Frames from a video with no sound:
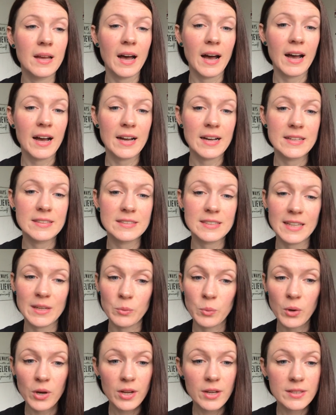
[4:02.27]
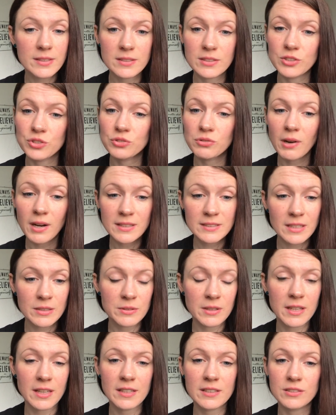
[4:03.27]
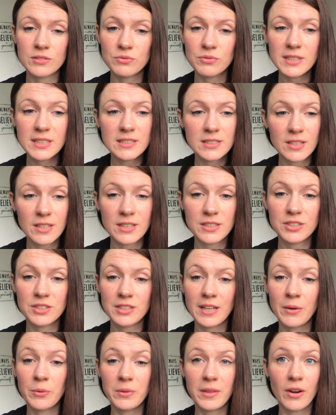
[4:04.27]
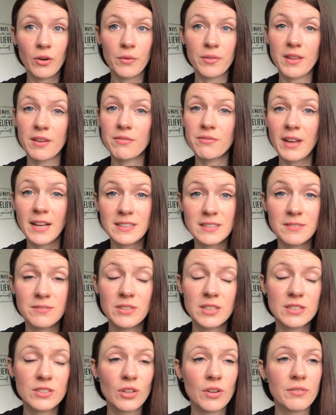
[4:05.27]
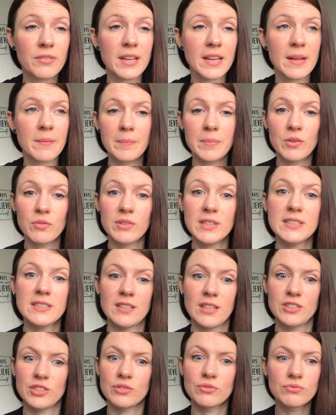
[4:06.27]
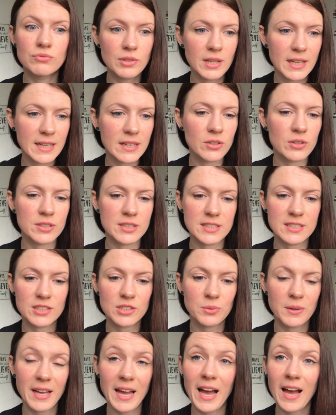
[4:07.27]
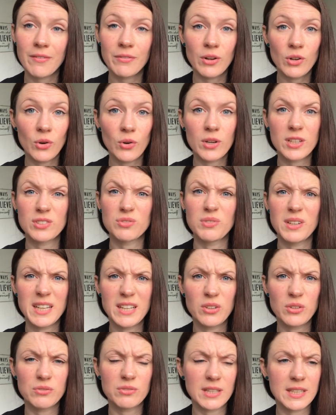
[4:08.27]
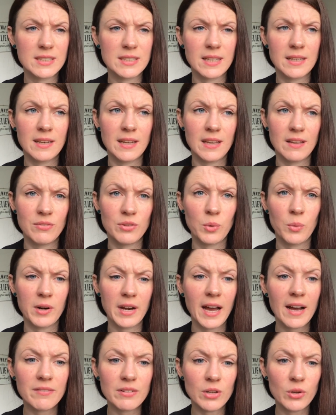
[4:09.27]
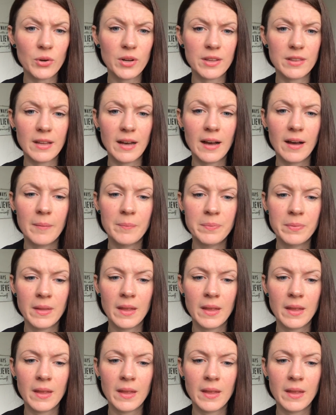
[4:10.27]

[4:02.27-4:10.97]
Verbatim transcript: And it works. There's trials out there, there's research out there on the effectiveness of it. The research is really good into it. Have a look, it's really good reading if you want to have a look at that.